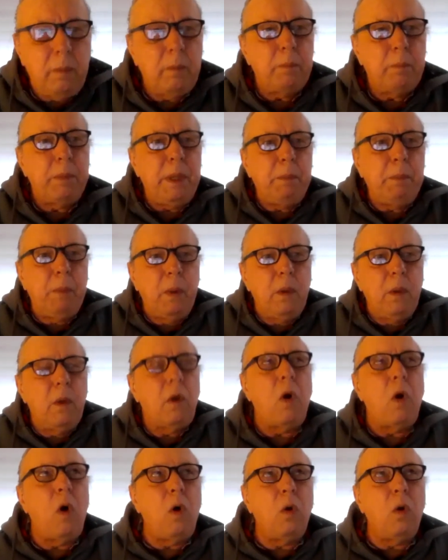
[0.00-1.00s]
People
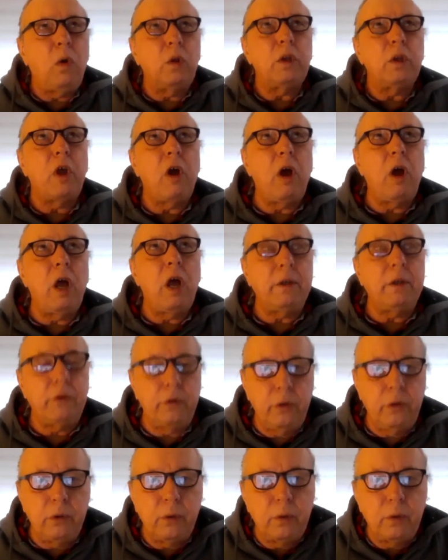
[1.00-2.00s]
hold on
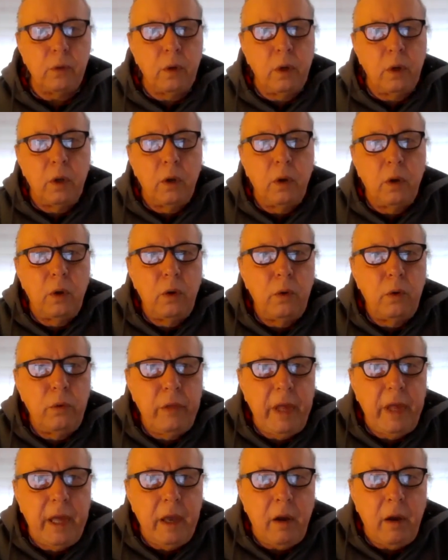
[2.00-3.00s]
to who
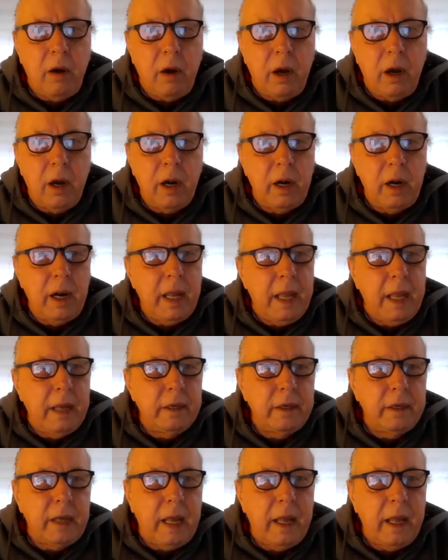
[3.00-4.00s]
they are,
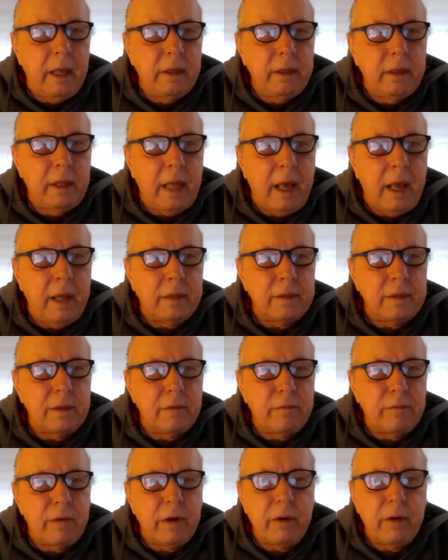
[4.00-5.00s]
and that's
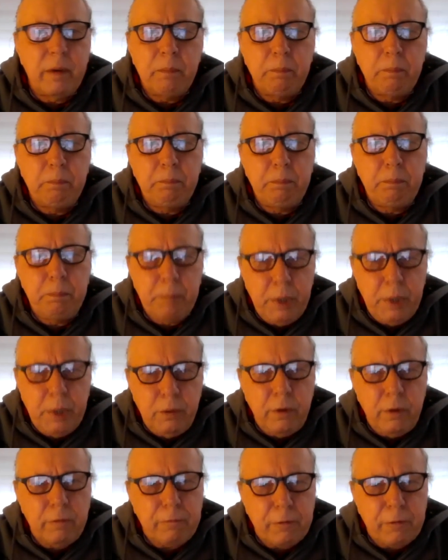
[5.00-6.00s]
a very
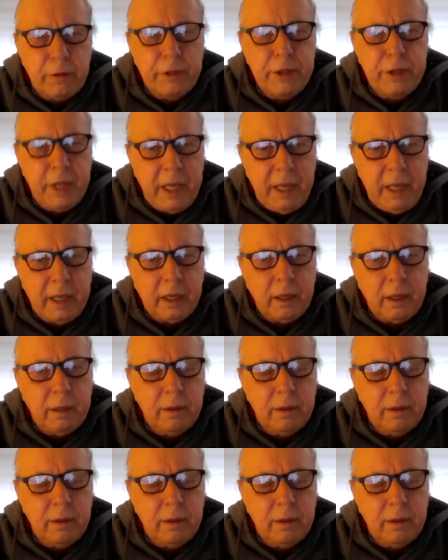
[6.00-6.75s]
beautiful thing.